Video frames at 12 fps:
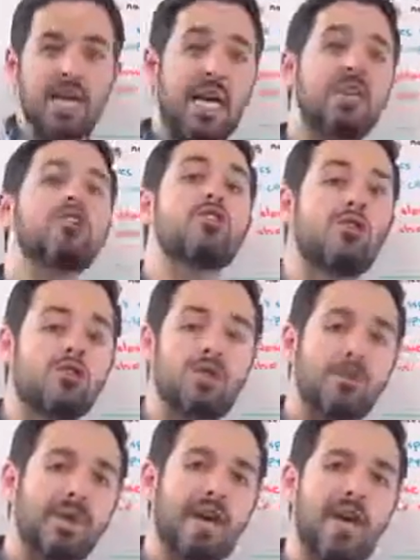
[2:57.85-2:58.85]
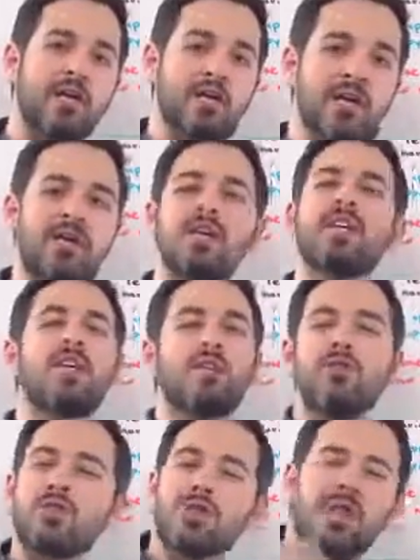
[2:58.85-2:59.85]
Internal duplication,
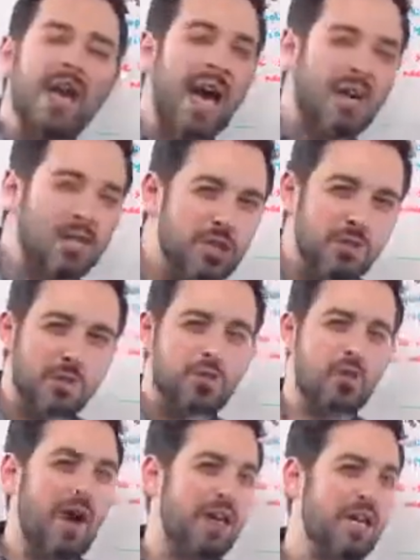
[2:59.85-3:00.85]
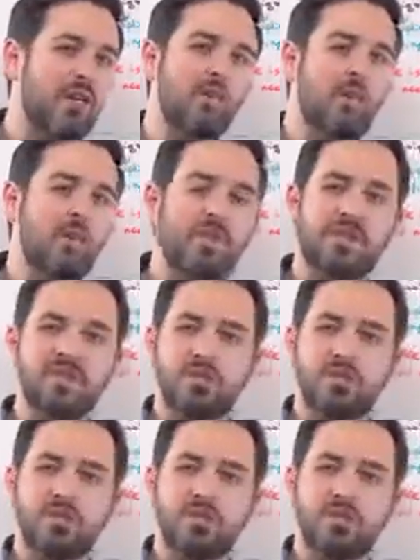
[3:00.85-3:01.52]
usually the engines will try and ignore it if